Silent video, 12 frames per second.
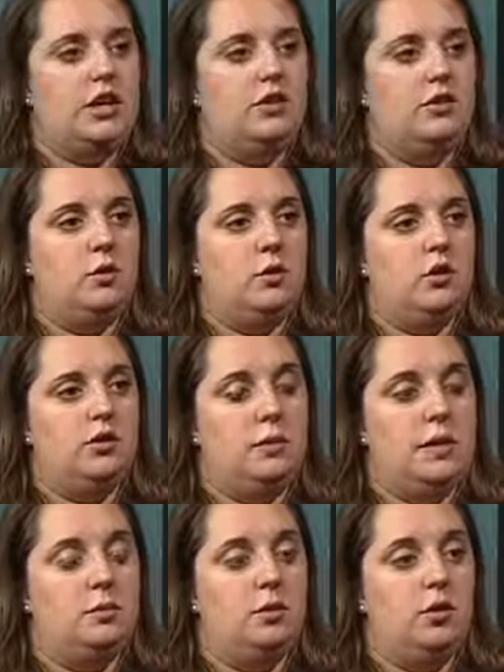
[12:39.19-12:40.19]
are geared towards
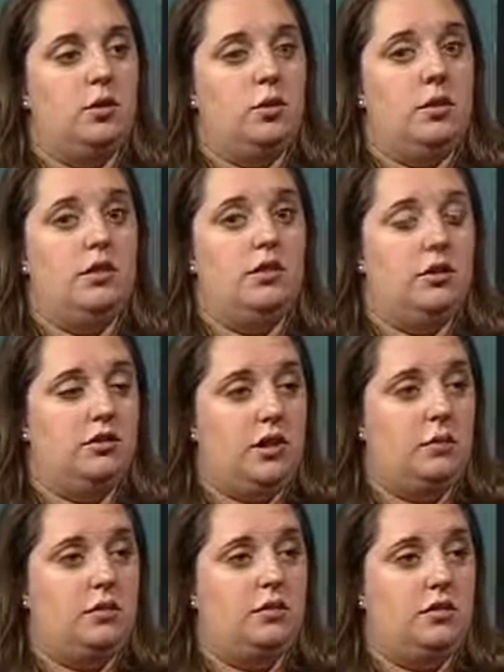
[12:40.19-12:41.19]
people with
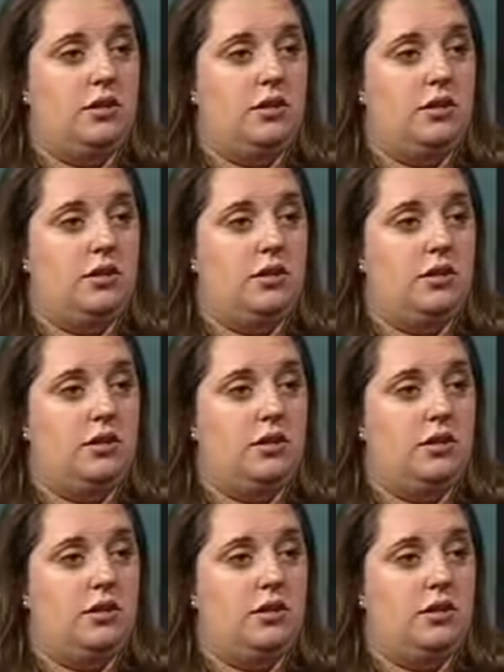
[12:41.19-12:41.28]
Alzheimer's